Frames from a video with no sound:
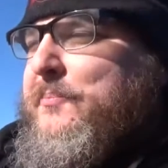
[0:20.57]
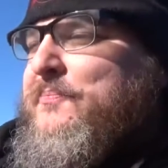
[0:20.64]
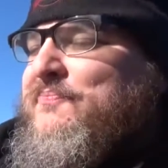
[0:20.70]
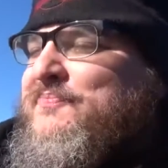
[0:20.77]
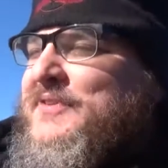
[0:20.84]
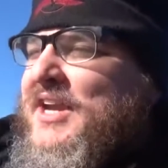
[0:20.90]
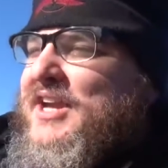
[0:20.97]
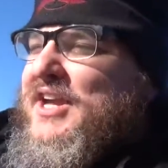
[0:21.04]

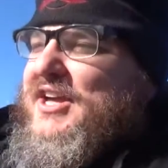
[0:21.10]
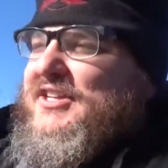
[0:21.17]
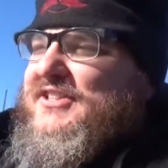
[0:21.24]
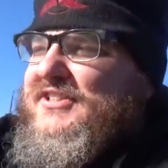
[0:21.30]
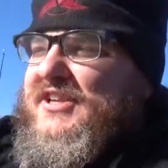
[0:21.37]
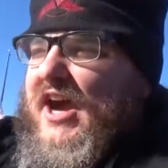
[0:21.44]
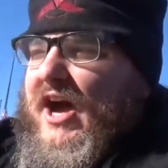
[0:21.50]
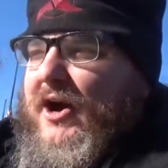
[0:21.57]

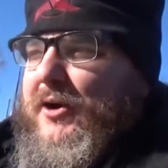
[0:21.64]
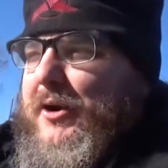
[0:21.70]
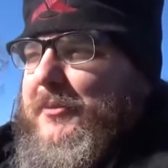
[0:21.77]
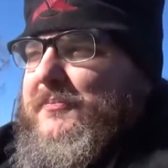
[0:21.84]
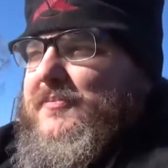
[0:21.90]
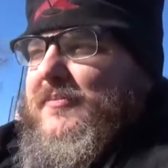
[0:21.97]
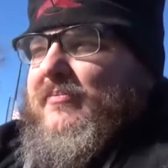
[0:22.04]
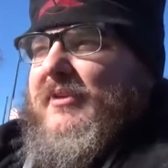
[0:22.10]
So
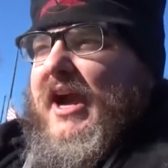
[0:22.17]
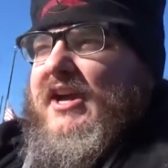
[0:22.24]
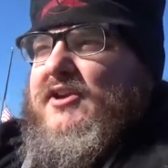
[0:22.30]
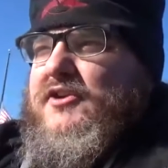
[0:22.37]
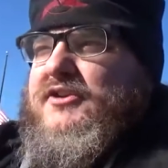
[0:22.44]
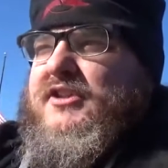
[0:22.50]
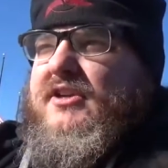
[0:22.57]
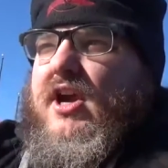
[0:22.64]
I
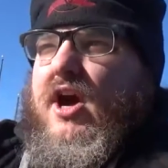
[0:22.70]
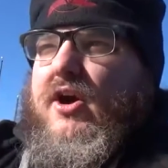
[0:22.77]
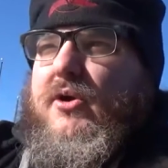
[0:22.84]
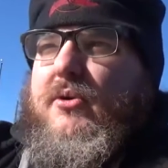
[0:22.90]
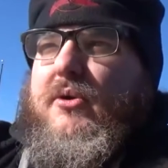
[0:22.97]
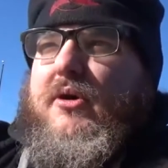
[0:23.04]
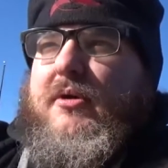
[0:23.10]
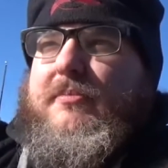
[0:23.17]
used to
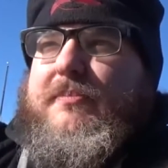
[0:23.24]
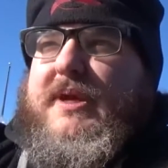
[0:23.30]
go